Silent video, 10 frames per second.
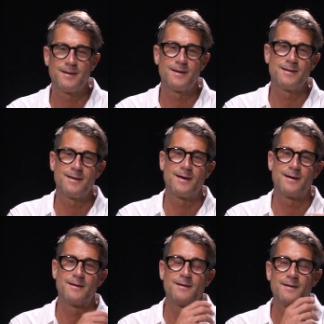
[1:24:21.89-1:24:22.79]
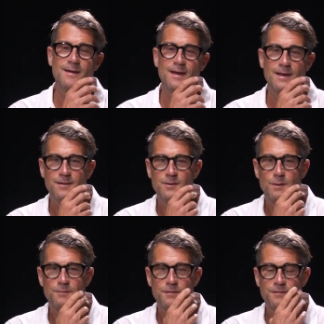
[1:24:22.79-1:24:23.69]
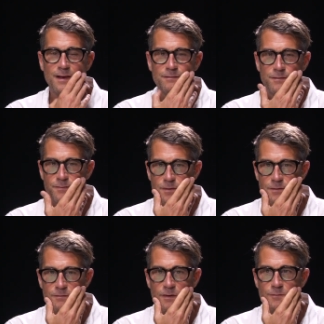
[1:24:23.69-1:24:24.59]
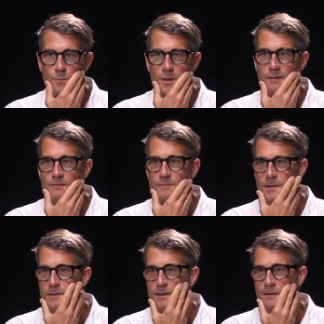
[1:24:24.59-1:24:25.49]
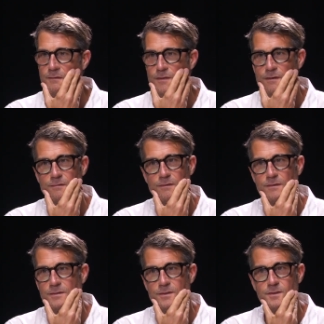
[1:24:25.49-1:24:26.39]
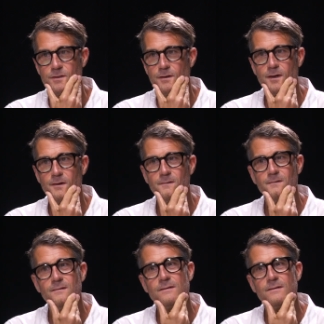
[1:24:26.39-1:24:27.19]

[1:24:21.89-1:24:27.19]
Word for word: Yeah. Yeah. But and did you uh have a sense of her self awareness around any of this or just no?